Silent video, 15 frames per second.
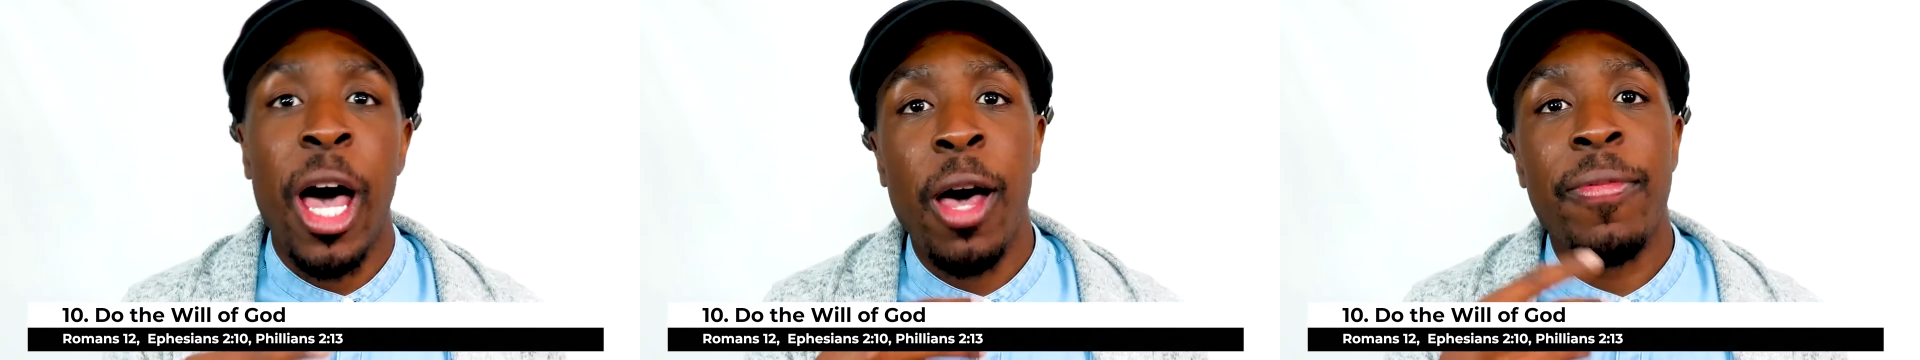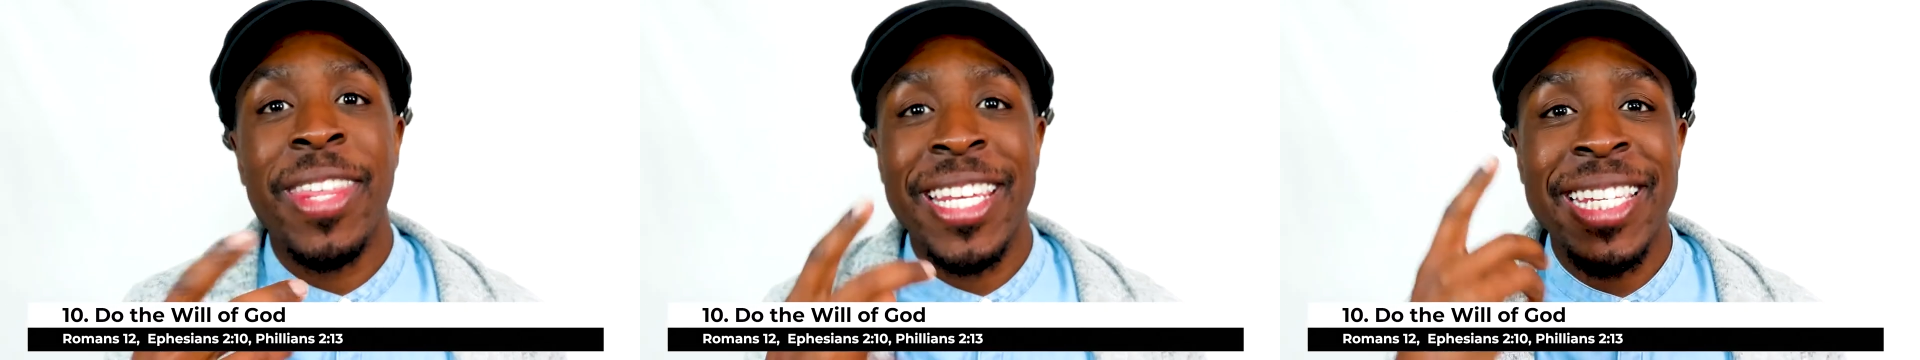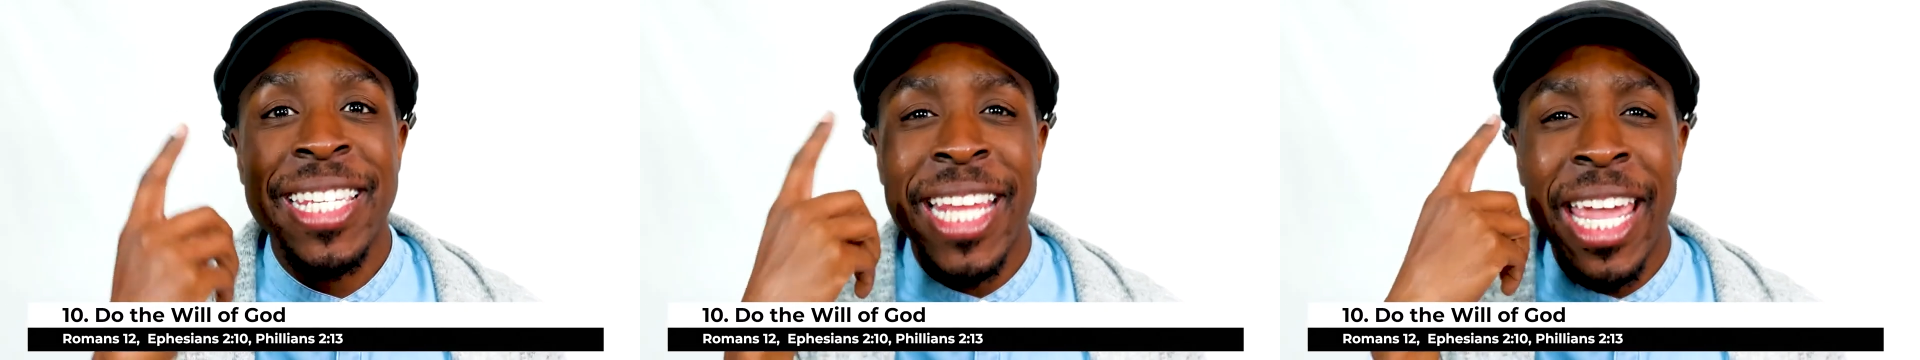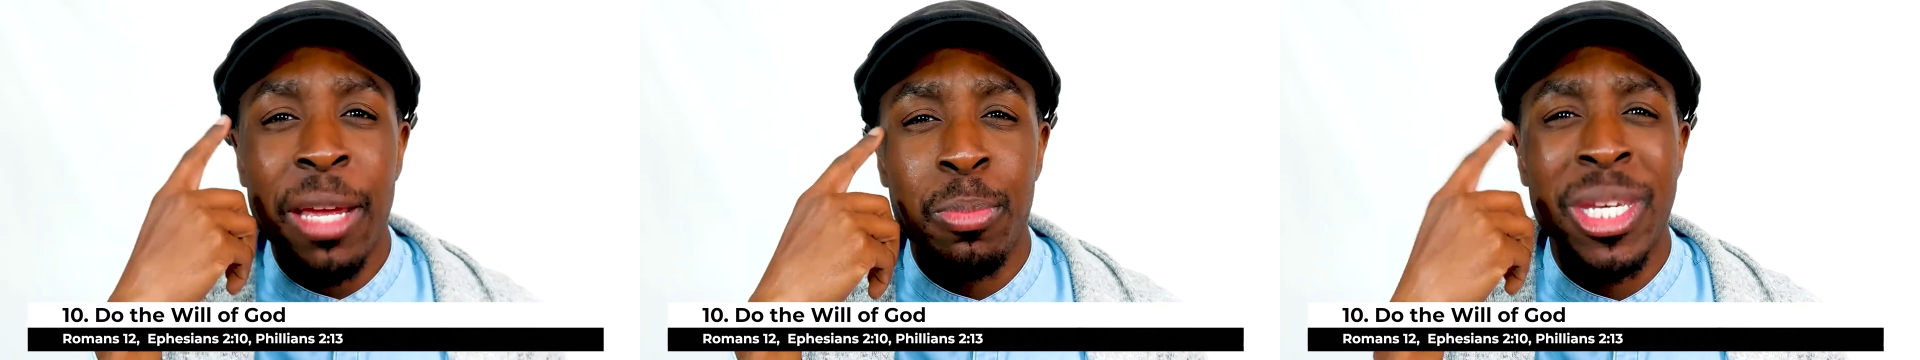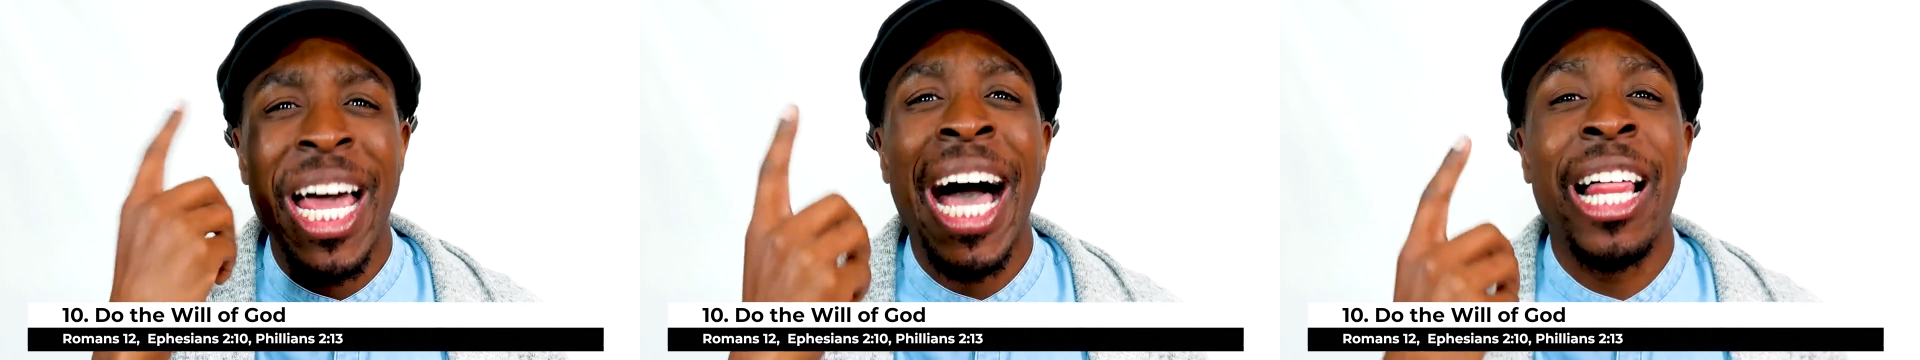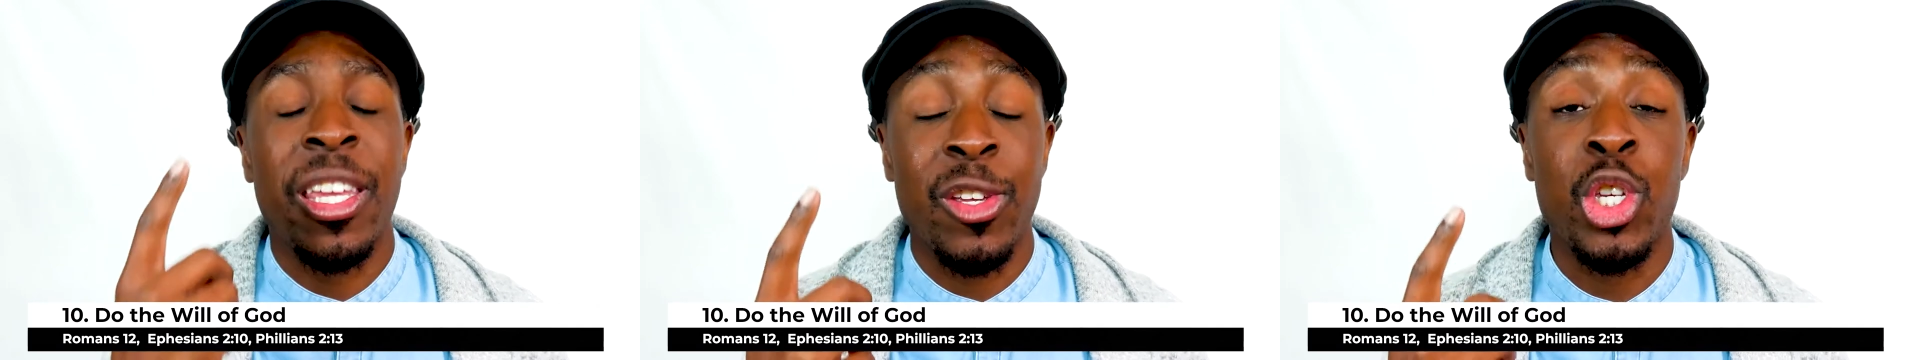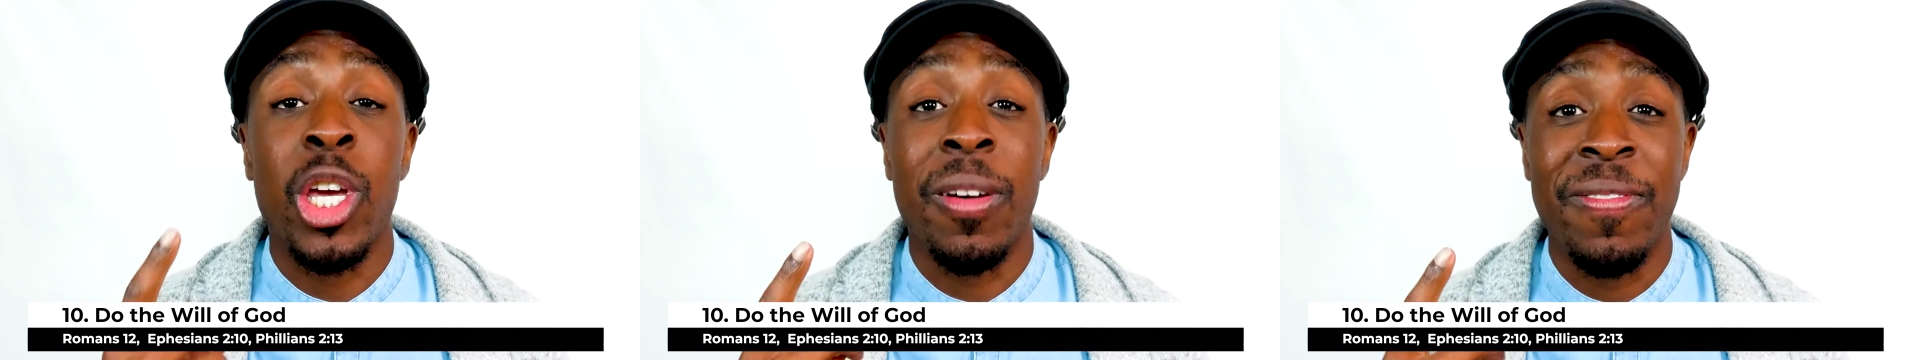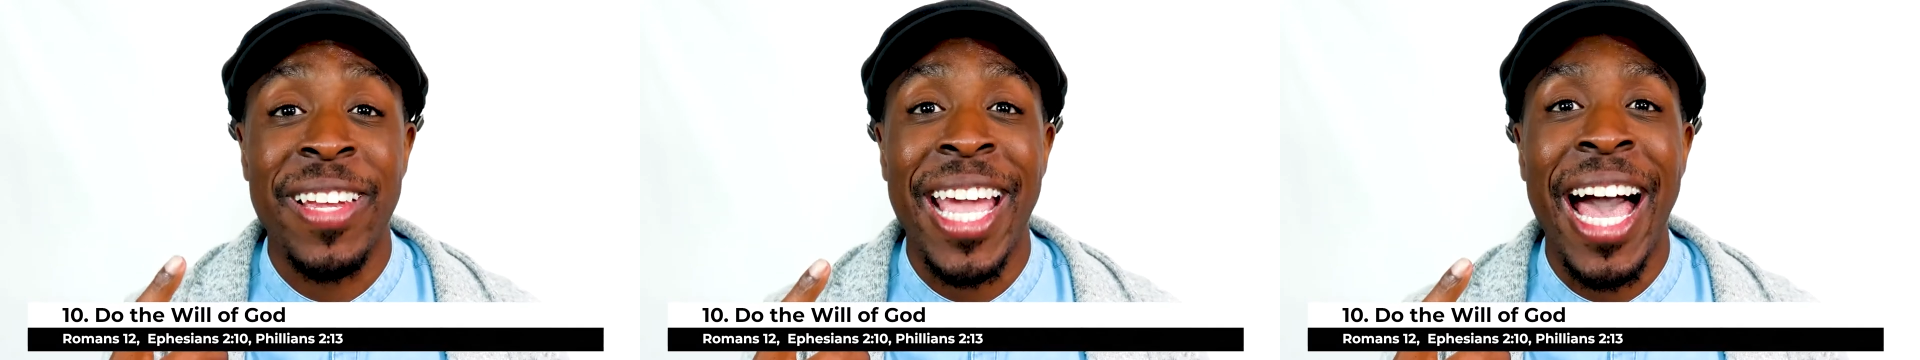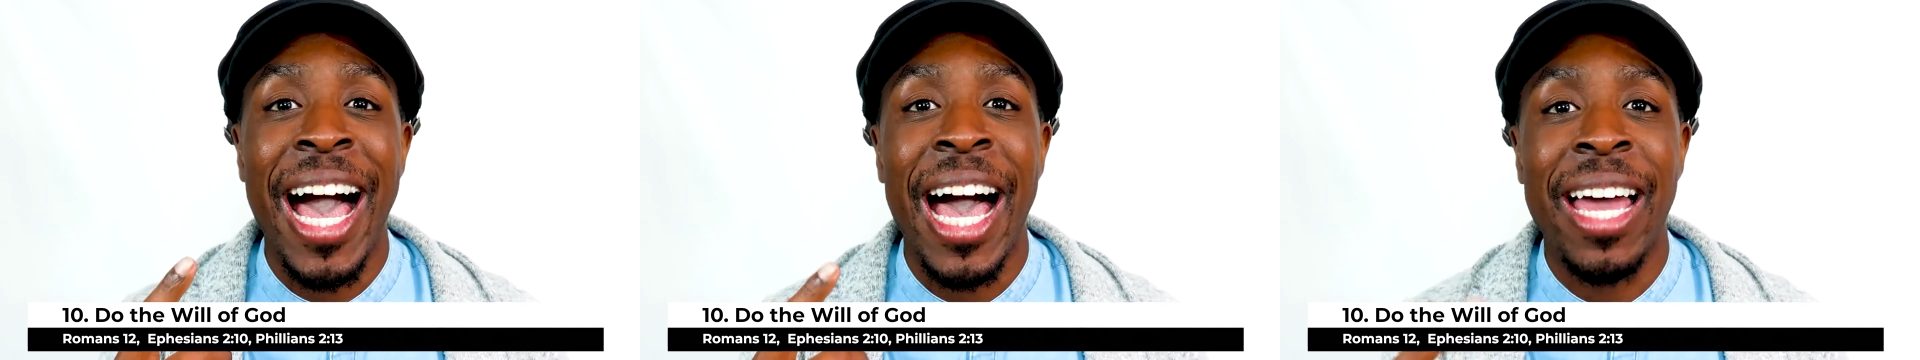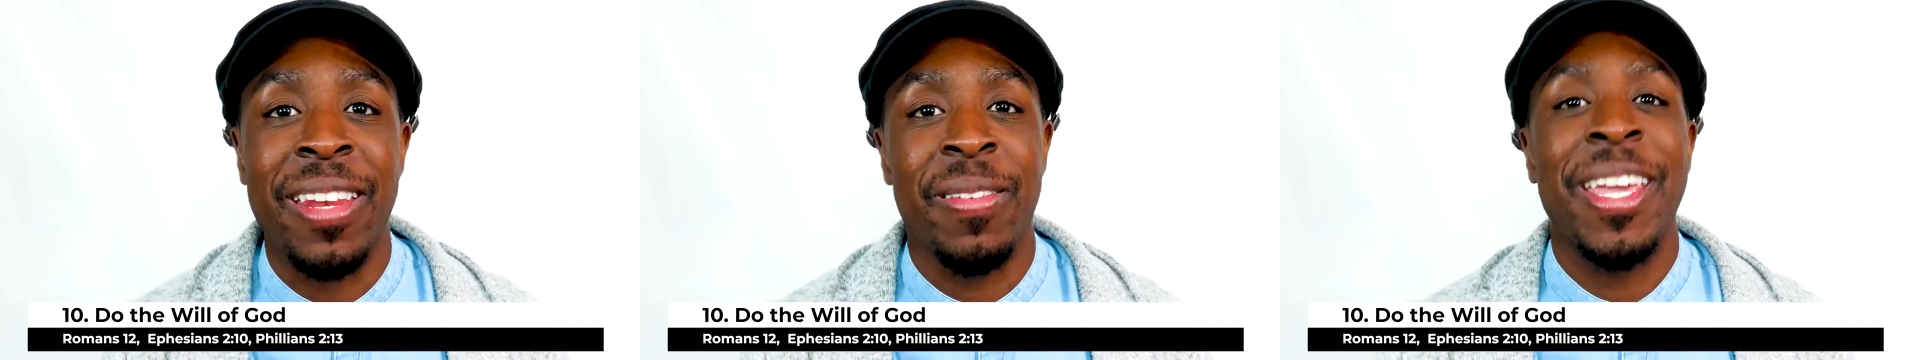of this same knowledge of
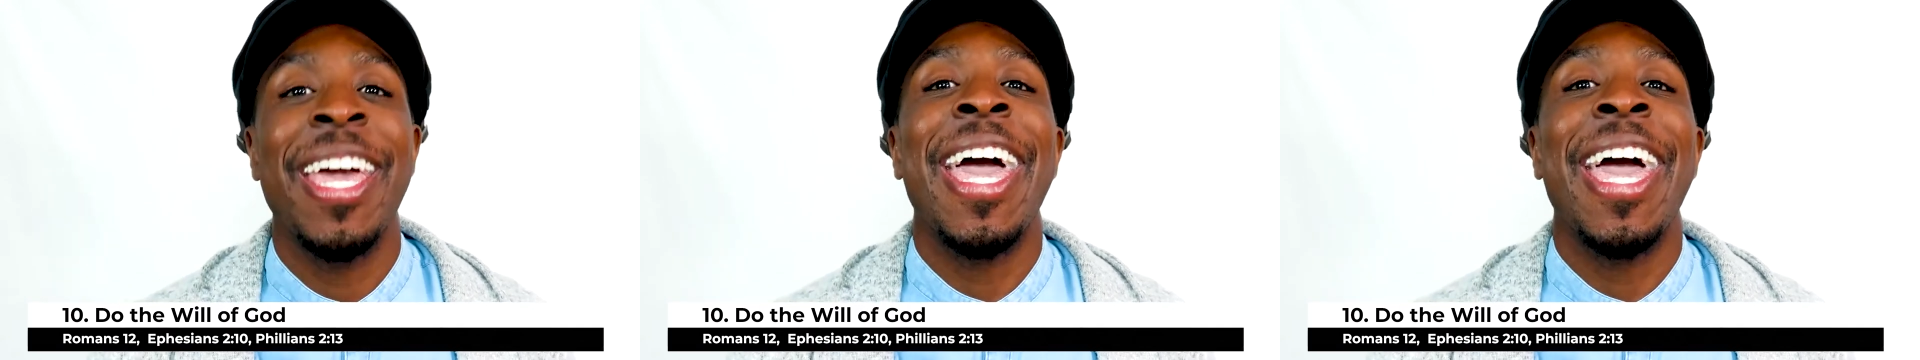God.